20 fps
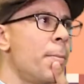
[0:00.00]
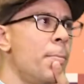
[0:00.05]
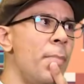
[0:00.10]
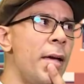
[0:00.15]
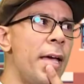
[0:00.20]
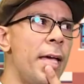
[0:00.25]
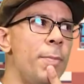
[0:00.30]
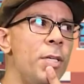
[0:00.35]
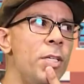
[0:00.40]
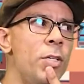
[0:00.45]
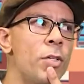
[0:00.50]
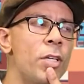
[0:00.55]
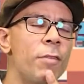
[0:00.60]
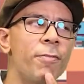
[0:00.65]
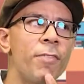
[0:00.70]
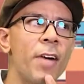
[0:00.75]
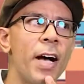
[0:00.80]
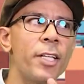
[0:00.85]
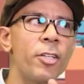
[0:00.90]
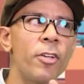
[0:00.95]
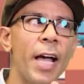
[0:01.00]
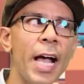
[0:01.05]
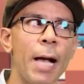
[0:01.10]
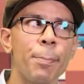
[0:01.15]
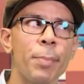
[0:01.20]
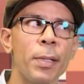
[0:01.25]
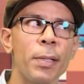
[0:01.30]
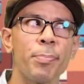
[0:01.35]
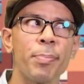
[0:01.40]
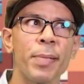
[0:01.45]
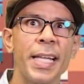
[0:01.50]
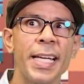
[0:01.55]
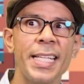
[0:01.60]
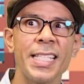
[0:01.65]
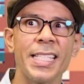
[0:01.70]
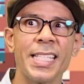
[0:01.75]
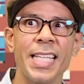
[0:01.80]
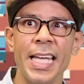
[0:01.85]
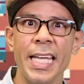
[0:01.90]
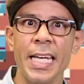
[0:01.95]
maybe you can find your happy
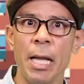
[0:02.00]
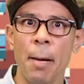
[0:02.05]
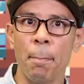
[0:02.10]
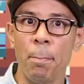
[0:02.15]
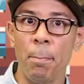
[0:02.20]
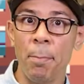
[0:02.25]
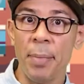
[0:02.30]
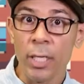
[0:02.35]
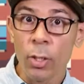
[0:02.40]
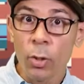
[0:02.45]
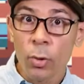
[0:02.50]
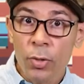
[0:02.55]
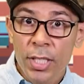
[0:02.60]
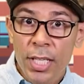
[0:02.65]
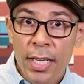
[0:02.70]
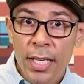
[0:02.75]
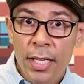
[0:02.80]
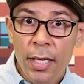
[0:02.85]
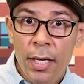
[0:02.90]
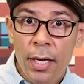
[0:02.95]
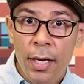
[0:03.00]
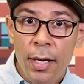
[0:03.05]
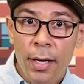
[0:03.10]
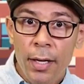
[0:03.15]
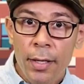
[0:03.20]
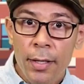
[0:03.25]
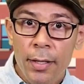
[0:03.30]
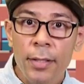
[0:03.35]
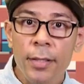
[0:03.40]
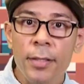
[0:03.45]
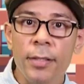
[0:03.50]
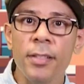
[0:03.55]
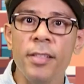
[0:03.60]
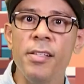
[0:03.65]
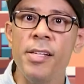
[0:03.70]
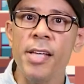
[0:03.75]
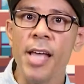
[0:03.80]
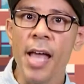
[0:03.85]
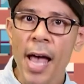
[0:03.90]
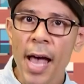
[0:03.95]
place in a building?
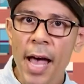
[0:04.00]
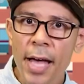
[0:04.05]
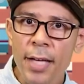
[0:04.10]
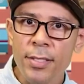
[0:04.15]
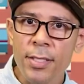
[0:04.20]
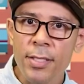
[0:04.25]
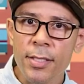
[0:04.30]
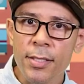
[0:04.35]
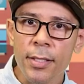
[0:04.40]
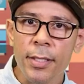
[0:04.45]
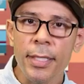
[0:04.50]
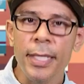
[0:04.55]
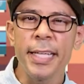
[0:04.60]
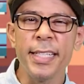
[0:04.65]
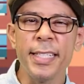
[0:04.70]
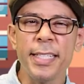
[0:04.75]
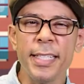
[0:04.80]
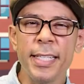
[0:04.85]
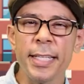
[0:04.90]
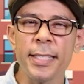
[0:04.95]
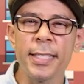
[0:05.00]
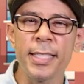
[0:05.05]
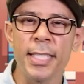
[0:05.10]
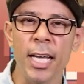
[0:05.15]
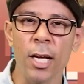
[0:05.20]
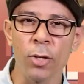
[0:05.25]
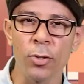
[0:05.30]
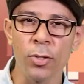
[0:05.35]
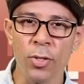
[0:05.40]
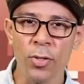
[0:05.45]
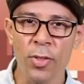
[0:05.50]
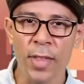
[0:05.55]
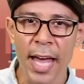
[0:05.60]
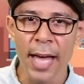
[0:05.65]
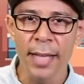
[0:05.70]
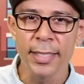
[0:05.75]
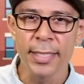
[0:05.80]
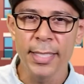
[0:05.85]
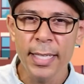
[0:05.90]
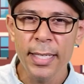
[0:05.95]
Yes. He did tell you
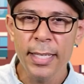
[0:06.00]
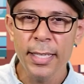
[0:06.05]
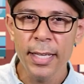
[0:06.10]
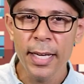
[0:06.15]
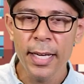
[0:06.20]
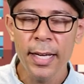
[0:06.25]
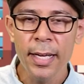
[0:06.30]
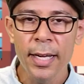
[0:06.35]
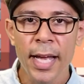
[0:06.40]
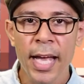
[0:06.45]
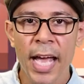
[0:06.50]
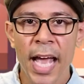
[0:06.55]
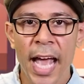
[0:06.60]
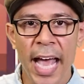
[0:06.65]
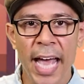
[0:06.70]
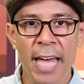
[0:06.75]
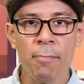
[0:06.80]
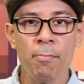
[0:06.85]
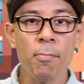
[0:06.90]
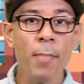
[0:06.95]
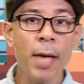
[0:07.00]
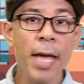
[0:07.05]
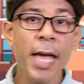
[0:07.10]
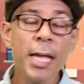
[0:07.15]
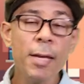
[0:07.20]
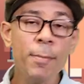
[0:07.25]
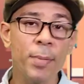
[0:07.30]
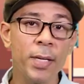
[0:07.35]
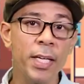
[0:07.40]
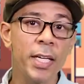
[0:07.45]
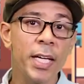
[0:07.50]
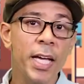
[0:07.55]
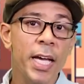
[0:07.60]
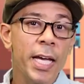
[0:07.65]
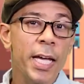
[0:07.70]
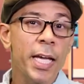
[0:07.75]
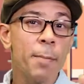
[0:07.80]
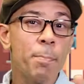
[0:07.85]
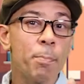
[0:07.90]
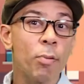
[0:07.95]
that, didn't he? And maybe
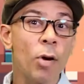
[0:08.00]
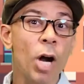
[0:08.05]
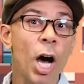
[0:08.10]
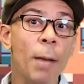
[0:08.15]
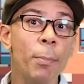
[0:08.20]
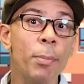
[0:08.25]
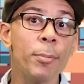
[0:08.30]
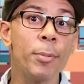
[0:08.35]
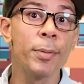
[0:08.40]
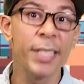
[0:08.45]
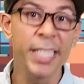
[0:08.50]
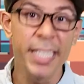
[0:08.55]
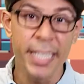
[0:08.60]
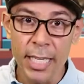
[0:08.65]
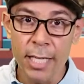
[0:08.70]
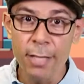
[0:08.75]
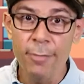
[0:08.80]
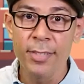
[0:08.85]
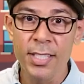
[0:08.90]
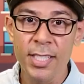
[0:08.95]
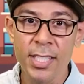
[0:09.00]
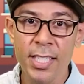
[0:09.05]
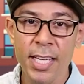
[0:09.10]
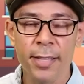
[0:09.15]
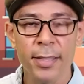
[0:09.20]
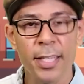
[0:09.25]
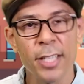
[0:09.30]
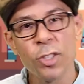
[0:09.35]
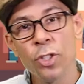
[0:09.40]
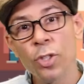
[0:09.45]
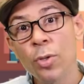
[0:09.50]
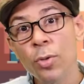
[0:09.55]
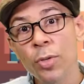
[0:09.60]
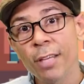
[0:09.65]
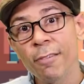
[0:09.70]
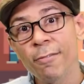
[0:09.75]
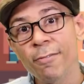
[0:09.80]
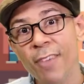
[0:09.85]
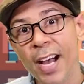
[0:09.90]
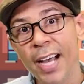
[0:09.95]
he probably even said that you
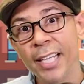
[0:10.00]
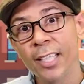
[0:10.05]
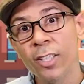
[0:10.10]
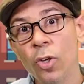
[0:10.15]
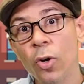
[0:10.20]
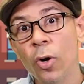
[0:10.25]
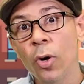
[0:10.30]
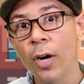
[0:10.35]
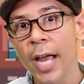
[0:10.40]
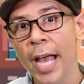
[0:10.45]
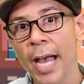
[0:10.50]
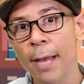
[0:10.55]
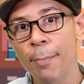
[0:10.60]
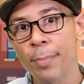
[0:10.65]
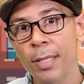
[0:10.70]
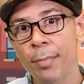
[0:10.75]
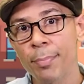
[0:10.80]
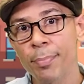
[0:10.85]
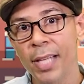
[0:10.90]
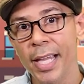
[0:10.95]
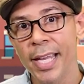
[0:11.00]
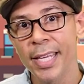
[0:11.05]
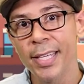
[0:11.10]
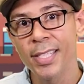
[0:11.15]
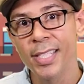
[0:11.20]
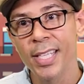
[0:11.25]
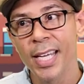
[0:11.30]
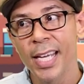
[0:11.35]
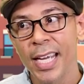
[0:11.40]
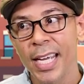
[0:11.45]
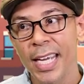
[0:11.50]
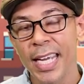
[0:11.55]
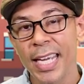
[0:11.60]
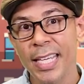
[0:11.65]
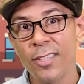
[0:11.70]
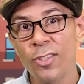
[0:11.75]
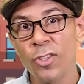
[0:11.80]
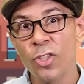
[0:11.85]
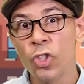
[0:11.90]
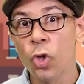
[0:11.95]
can find your happy place
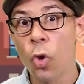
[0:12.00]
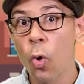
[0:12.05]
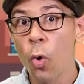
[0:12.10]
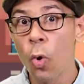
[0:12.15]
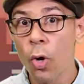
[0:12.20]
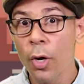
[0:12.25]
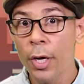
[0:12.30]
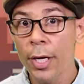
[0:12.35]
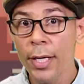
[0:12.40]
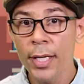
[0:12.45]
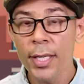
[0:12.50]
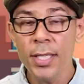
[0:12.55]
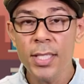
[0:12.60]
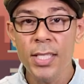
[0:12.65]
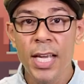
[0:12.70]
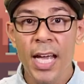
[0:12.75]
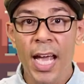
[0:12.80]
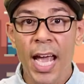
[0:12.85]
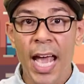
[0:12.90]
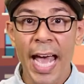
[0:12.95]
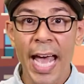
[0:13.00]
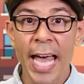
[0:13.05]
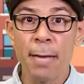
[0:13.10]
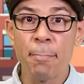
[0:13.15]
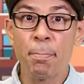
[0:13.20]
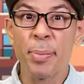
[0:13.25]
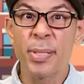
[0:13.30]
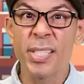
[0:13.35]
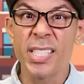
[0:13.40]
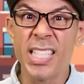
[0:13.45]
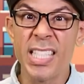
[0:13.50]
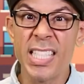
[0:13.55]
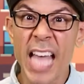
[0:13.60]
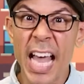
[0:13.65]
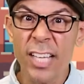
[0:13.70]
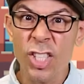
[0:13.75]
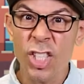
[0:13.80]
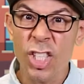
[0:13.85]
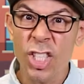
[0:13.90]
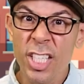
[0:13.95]
in toys and
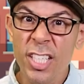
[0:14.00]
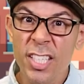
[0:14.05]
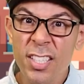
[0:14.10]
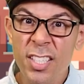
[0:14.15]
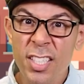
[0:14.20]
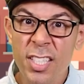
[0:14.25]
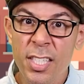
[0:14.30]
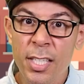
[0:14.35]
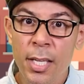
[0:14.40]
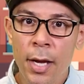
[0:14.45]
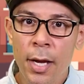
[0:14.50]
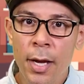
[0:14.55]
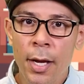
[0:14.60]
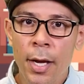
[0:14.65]
possessions.